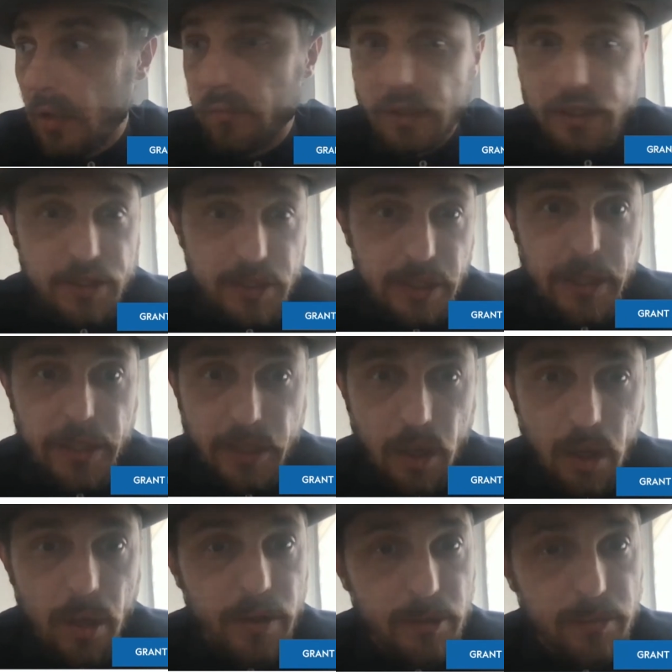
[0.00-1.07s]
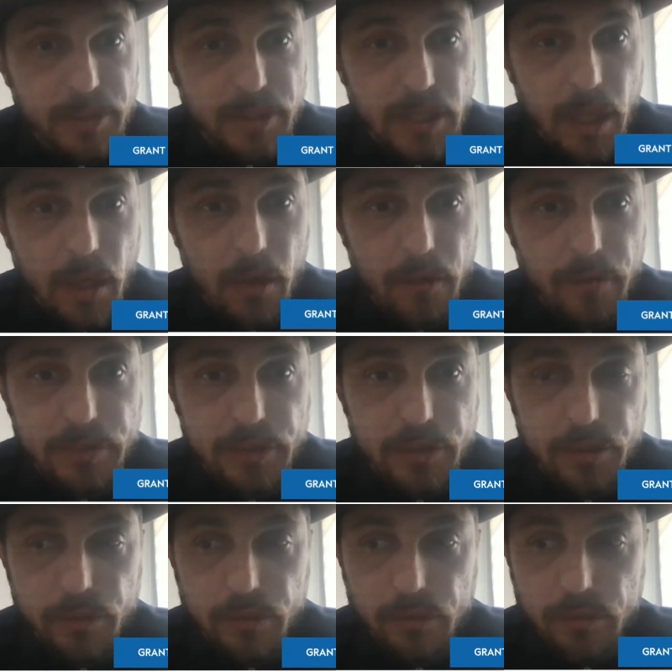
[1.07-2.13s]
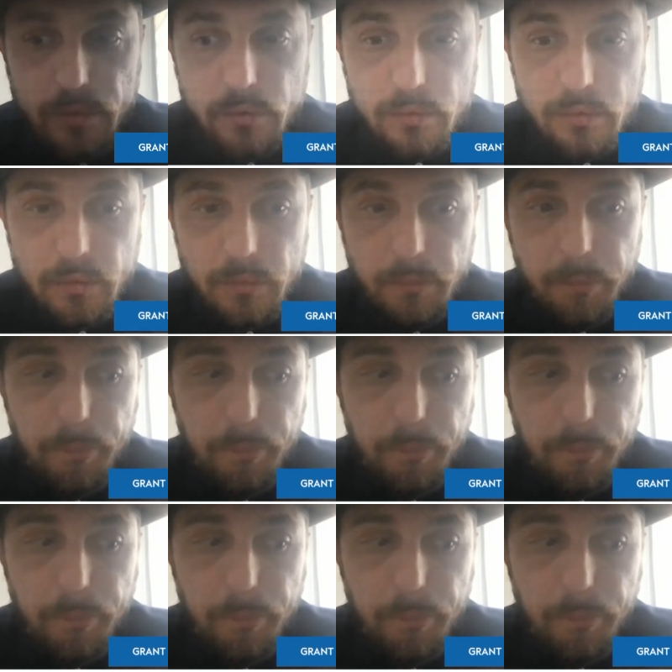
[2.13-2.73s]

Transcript: are risking it all themselves to